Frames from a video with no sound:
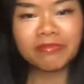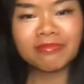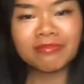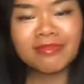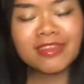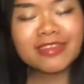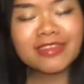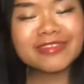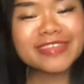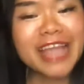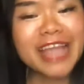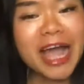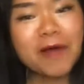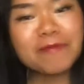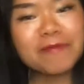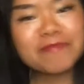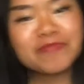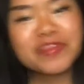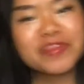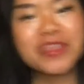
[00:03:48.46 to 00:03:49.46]

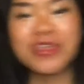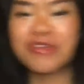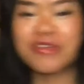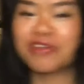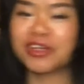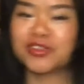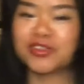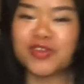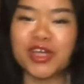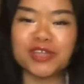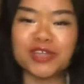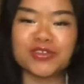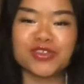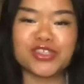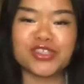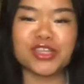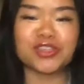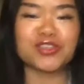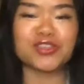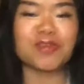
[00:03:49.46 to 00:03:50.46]
Now, if you're trying to
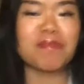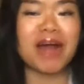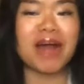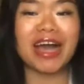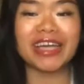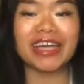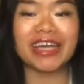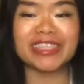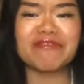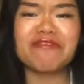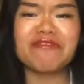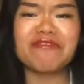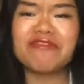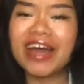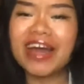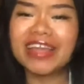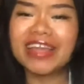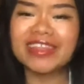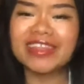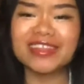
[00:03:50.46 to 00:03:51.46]
change your mind and
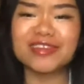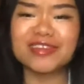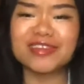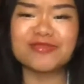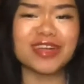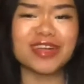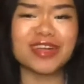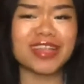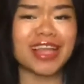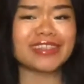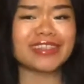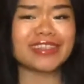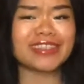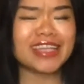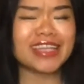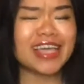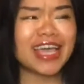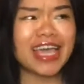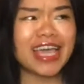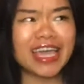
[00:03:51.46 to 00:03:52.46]
finally realize
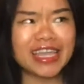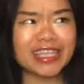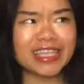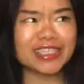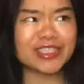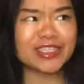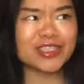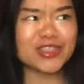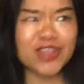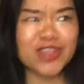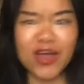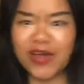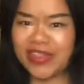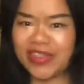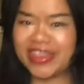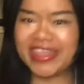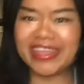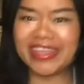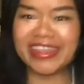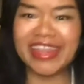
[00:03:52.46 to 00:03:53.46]
it is not
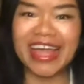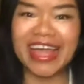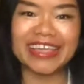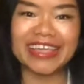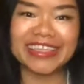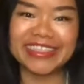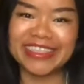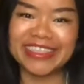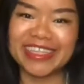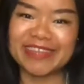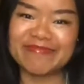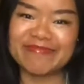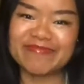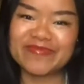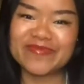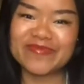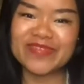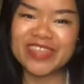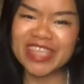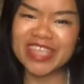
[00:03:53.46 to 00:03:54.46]
that easy,
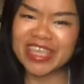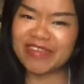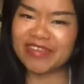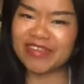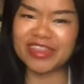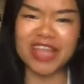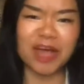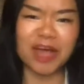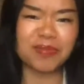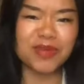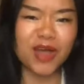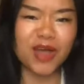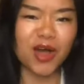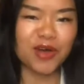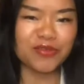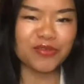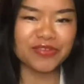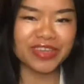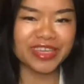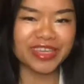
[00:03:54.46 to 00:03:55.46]
giving up
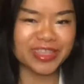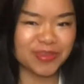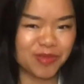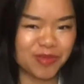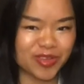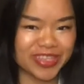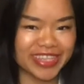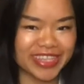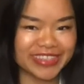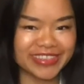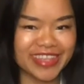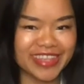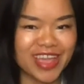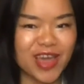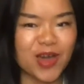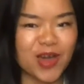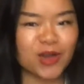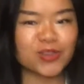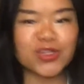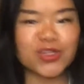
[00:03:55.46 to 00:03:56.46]
coffee in the morning
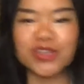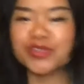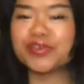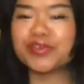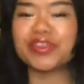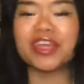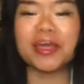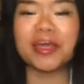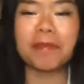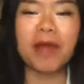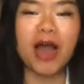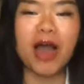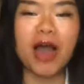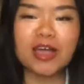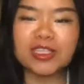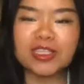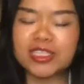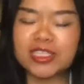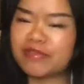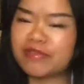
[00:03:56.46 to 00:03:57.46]
or trying to think
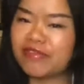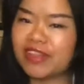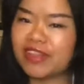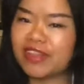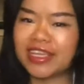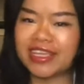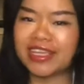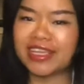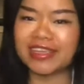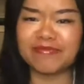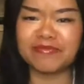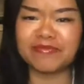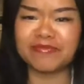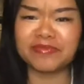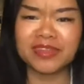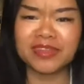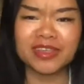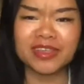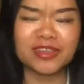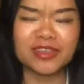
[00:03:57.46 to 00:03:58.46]
positively in
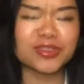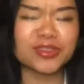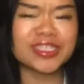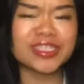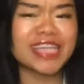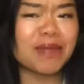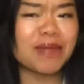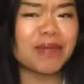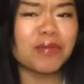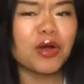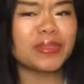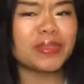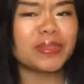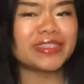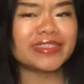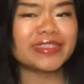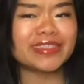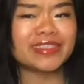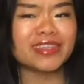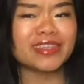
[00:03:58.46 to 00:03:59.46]
your down
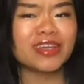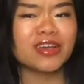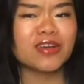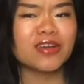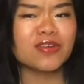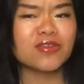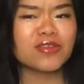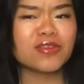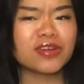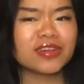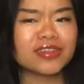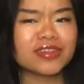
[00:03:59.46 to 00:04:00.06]
moments, or